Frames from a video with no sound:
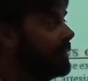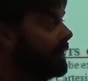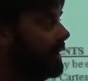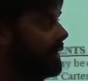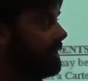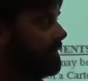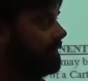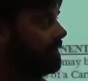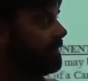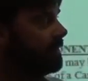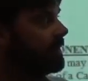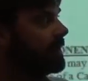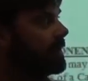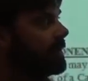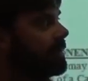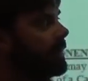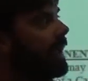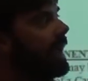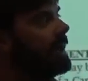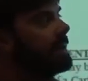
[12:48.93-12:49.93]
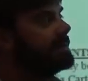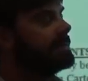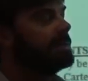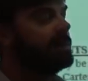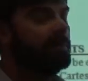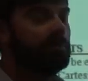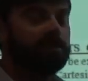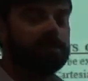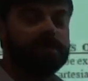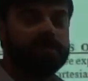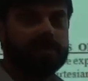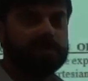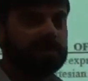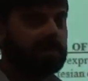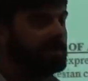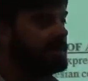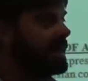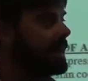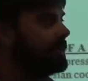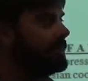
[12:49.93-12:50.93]
but as the previous
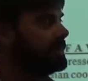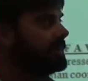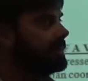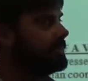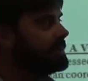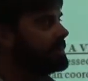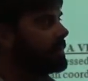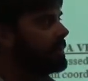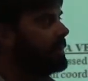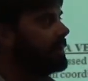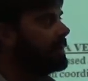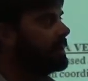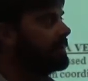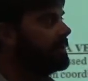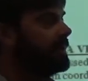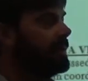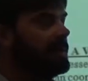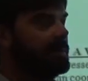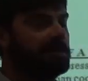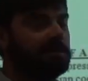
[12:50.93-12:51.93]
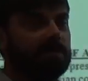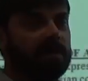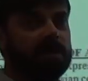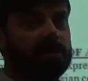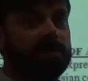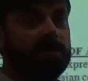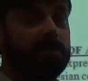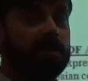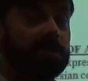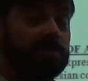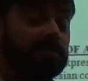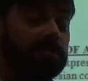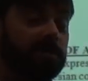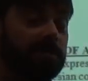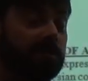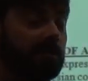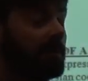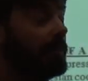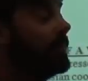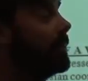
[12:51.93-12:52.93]
examples have shown, our theta has been the
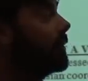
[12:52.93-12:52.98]
measurement from